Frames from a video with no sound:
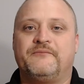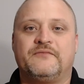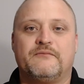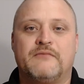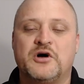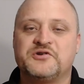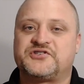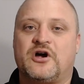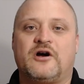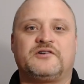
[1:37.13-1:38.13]

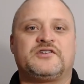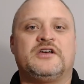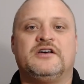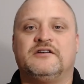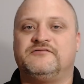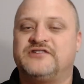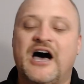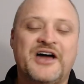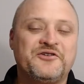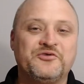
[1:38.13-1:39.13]
Mozart,
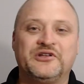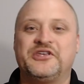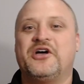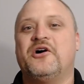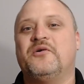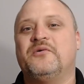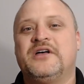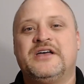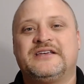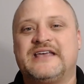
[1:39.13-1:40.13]
Don Julio.
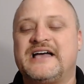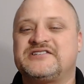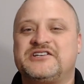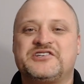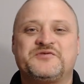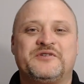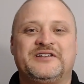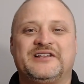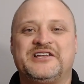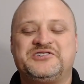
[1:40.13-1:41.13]
Guys, I just wanted
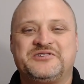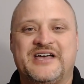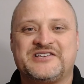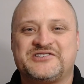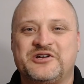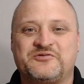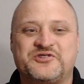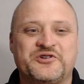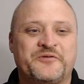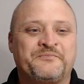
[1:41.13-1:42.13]
to let you guys know,
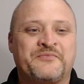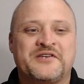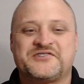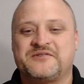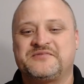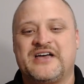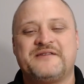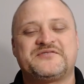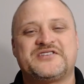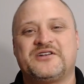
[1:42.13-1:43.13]
too.
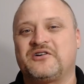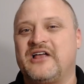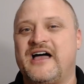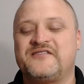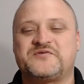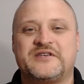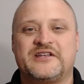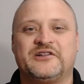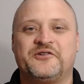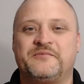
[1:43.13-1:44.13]
Sometimes in our lives, we get a
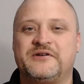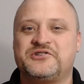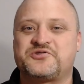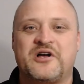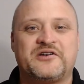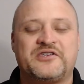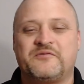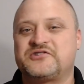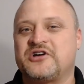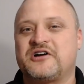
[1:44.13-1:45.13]
little bit drunk and
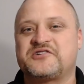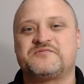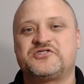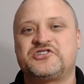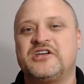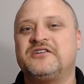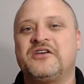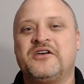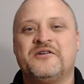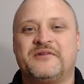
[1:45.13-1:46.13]
we talk some shit.
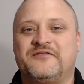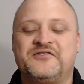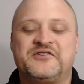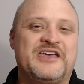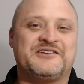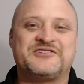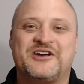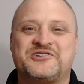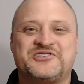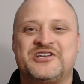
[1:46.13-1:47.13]
But if you can't
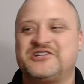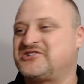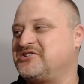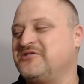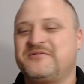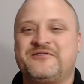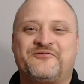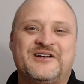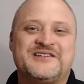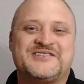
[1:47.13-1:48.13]
talk shit and still be
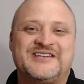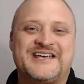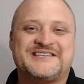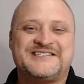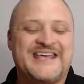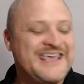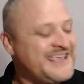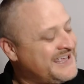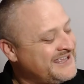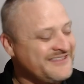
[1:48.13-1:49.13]
friends the next day,
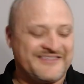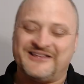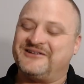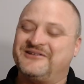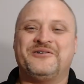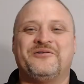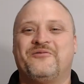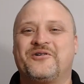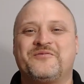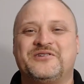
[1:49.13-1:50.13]
then
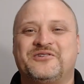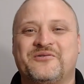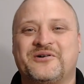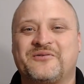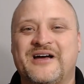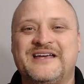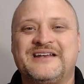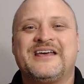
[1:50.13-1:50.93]
what are we doing, right?